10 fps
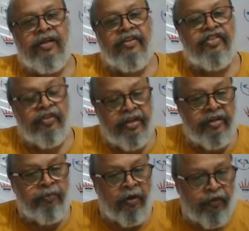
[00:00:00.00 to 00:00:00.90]

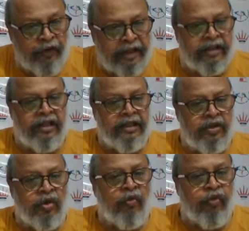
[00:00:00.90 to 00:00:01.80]
in perfect,
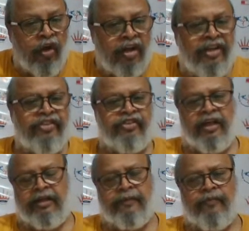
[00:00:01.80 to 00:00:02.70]
flawless
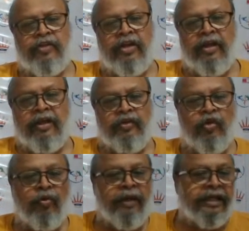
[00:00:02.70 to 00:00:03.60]
time.
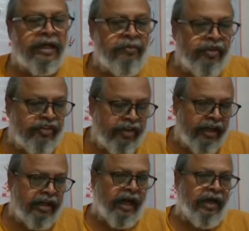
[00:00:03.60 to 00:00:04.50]
You make a
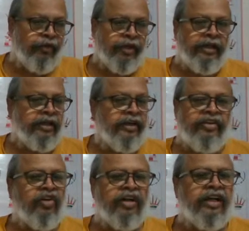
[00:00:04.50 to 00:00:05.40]
mistake, I win. It
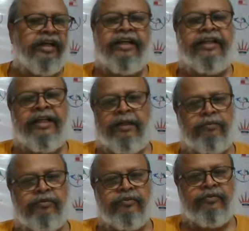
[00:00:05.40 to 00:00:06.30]
is not a great game.
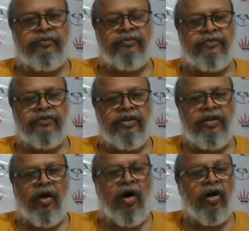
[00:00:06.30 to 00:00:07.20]

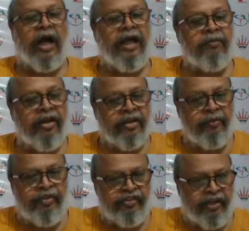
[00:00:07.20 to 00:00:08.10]
Or I make
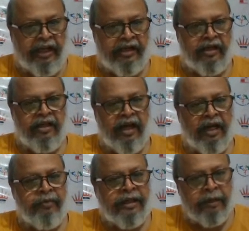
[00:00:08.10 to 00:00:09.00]
a mistake,
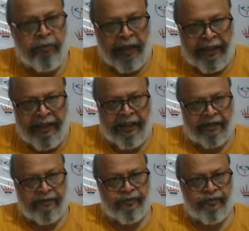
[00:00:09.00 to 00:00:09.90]
I make a
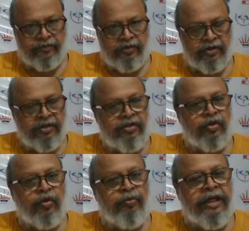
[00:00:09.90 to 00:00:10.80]
blunder.
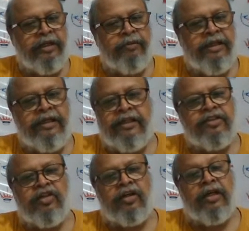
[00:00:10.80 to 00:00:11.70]
You beat me. It
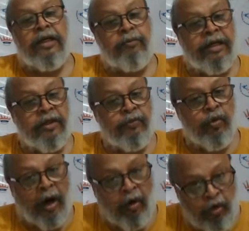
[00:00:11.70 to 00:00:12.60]
is not. But if
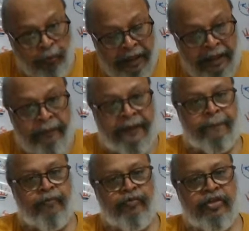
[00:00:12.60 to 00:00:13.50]
you outplay me
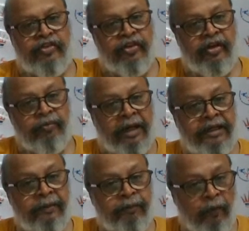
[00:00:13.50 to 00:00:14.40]
by
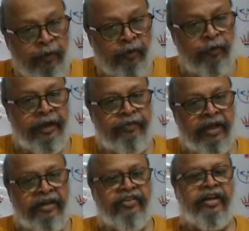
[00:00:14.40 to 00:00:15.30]
in a proper way,
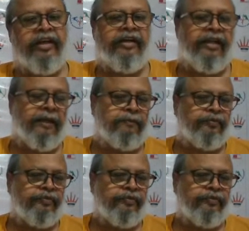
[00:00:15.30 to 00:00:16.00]
that is a great game.